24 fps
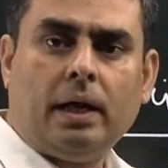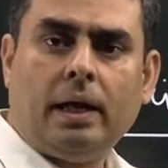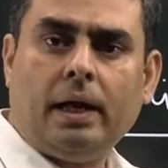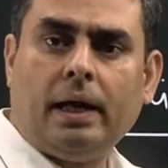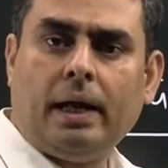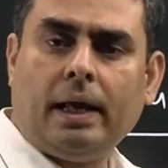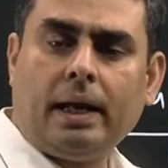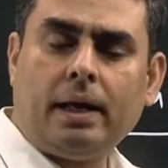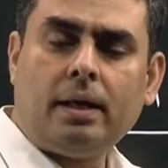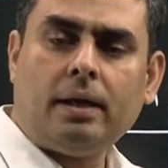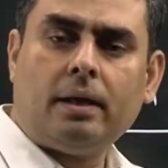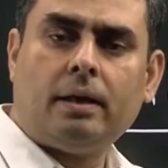
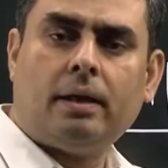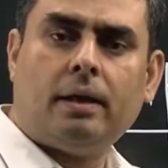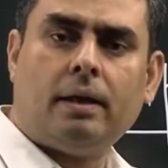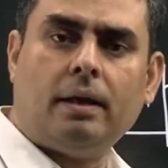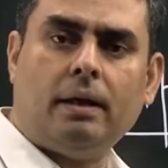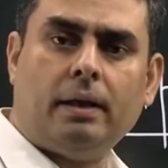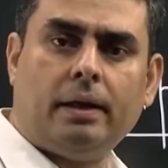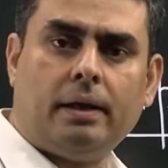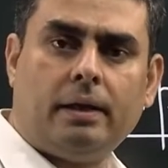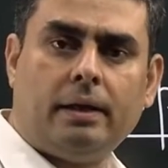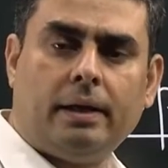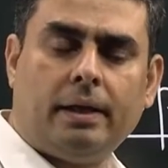and
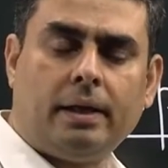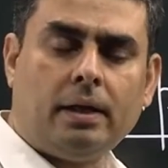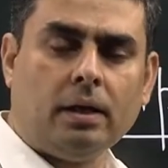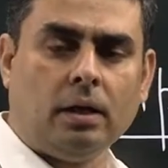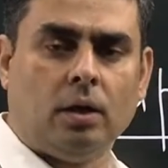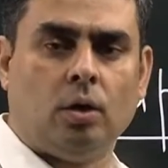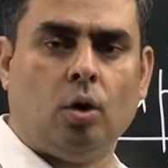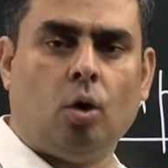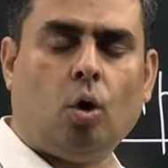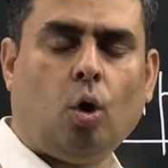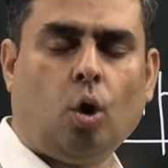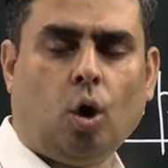lending
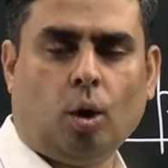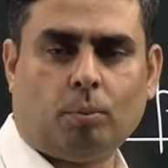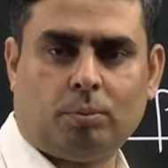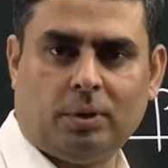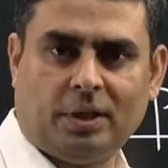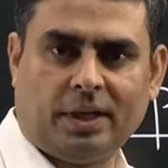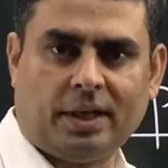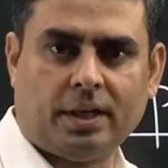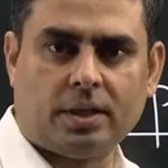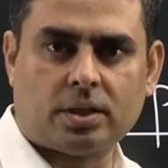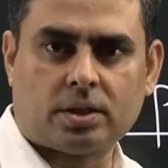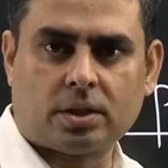
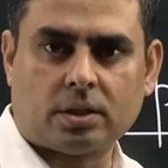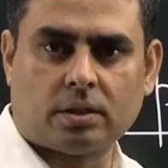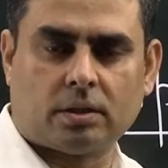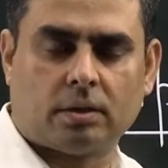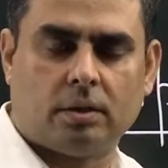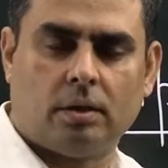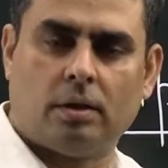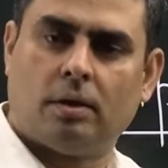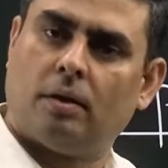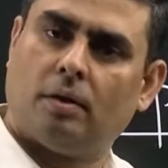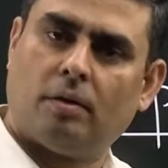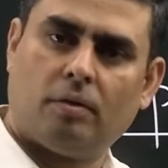obligation.
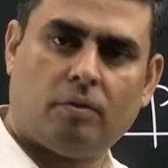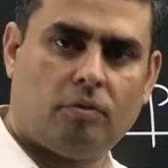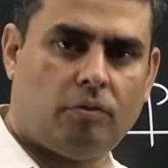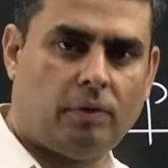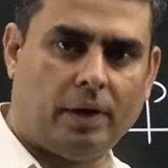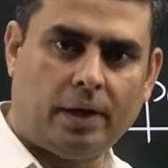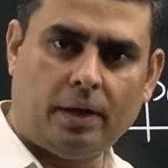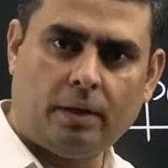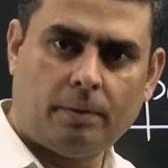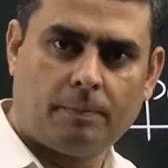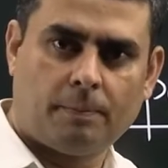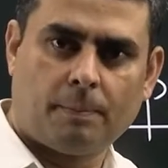
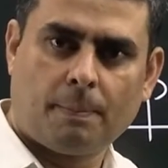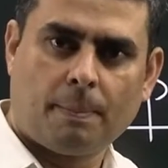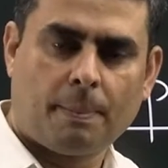Fine.